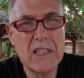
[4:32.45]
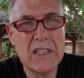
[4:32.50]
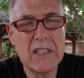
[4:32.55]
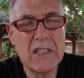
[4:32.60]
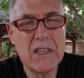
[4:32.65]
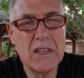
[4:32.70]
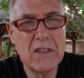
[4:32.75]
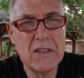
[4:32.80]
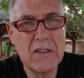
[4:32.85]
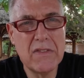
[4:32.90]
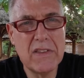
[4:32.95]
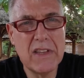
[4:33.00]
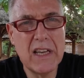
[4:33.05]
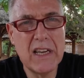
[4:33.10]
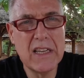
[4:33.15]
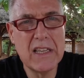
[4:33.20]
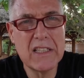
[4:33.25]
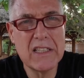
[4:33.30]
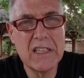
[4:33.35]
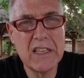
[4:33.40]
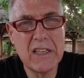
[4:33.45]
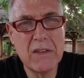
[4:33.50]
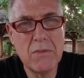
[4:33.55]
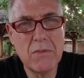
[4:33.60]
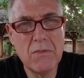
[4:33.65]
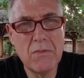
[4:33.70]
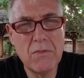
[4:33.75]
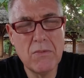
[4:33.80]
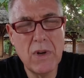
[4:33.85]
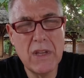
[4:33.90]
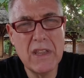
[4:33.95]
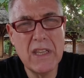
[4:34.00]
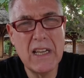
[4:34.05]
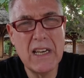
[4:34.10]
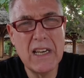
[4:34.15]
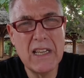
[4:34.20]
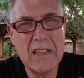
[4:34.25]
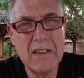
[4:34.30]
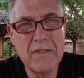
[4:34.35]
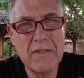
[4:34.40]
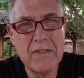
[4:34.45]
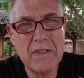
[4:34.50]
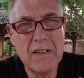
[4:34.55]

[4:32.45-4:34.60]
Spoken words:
turn off the AC when they leave,